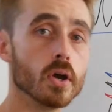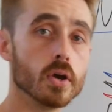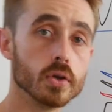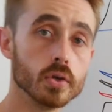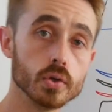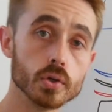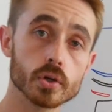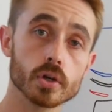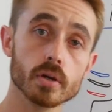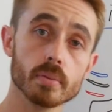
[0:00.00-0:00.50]

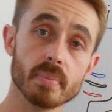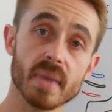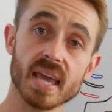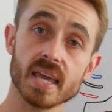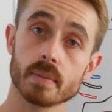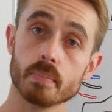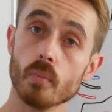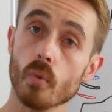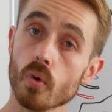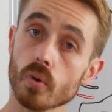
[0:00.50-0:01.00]
you can
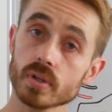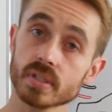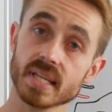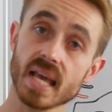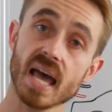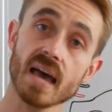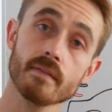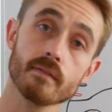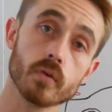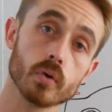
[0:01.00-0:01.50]
make more
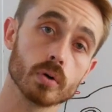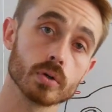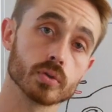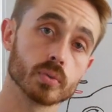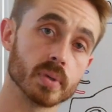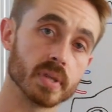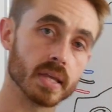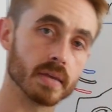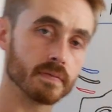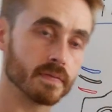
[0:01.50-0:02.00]
downforce
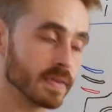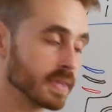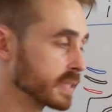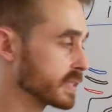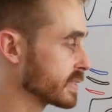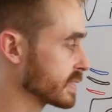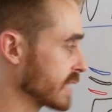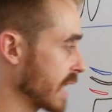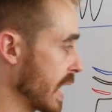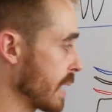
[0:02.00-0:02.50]
with it for the
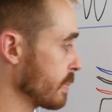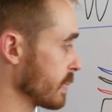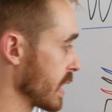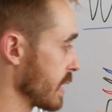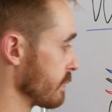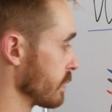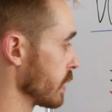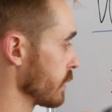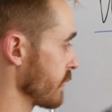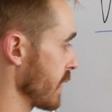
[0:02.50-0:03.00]
same
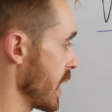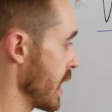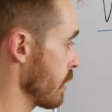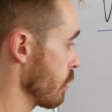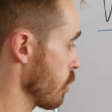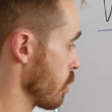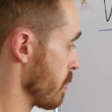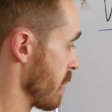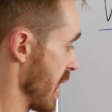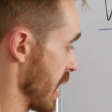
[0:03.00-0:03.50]
level of
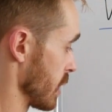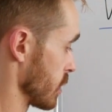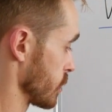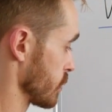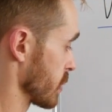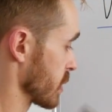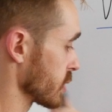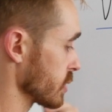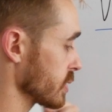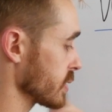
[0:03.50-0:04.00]
aero balance,
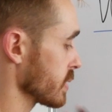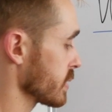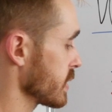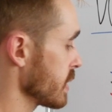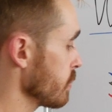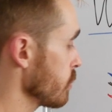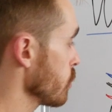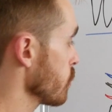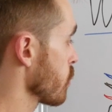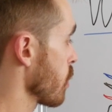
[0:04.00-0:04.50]
because it's a
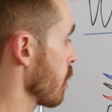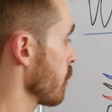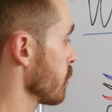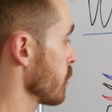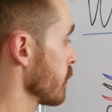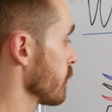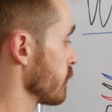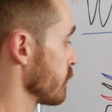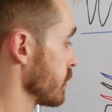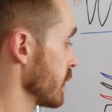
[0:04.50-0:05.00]
simple
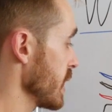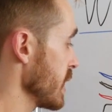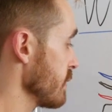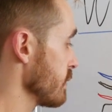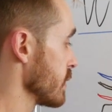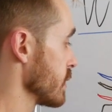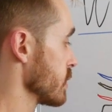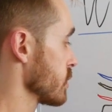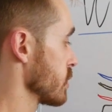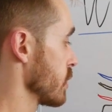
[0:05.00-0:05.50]
problem of
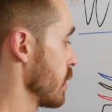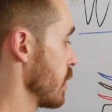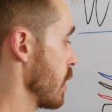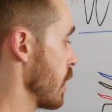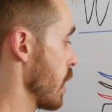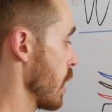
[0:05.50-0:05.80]
levers